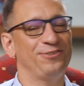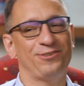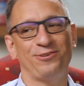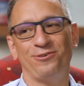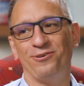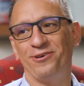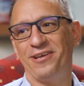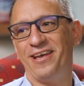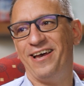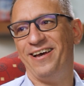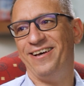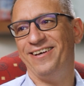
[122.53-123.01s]

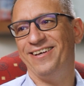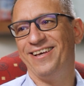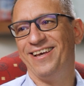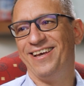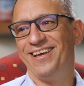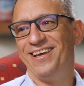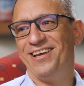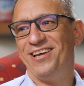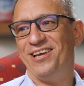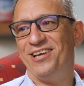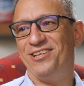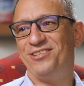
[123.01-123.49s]
So yeah,
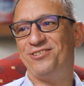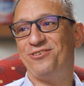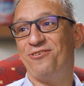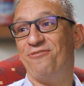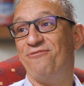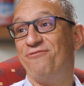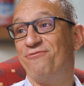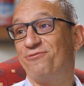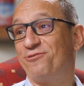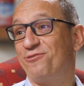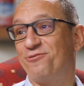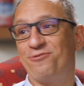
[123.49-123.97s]
it's
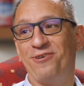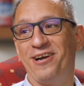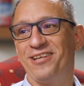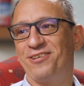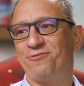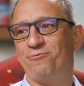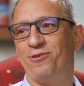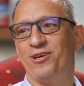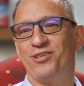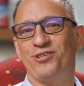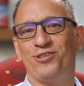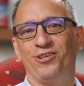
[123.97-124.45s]
a great
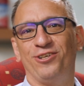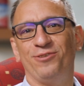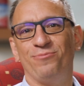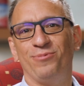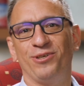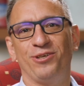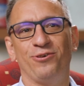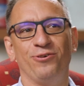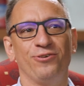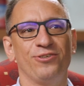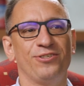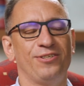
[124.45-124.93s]
question
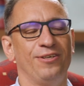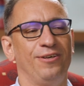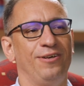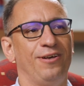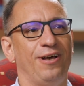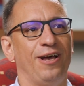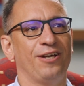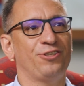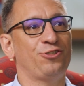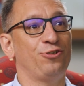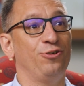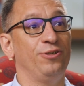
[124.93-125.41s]
because
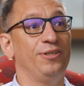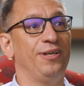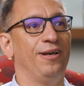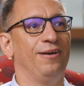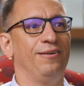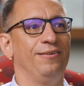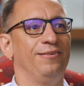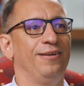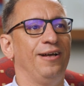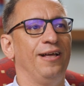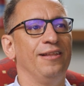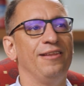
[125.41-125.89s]
actually
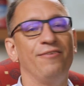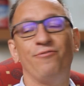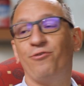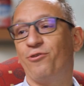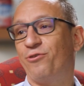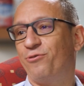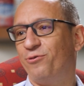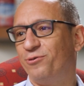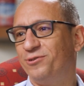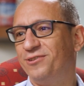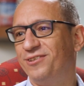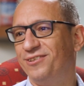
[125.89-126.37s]
I never
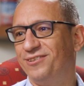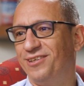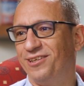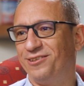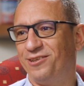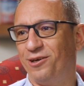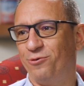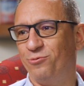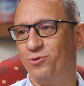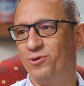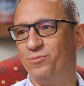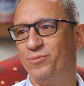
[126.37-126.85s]
thought
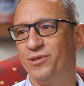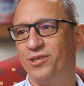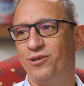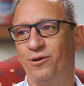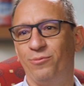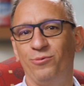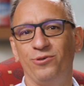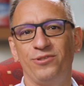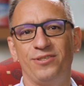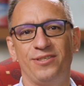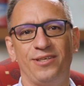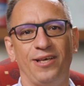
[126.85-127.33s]
that I would
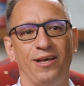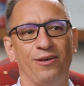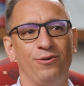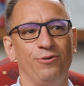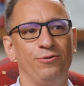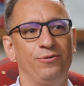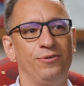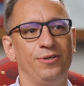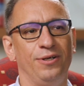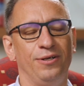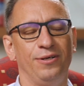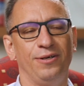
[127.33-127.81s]
become a
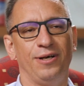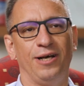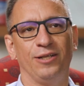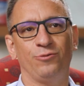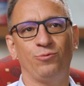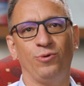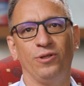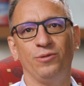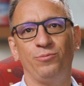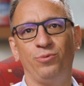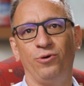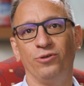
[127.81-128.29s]
CIO
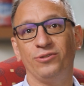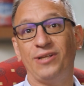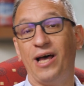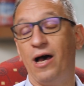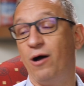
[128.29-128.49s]
at one point.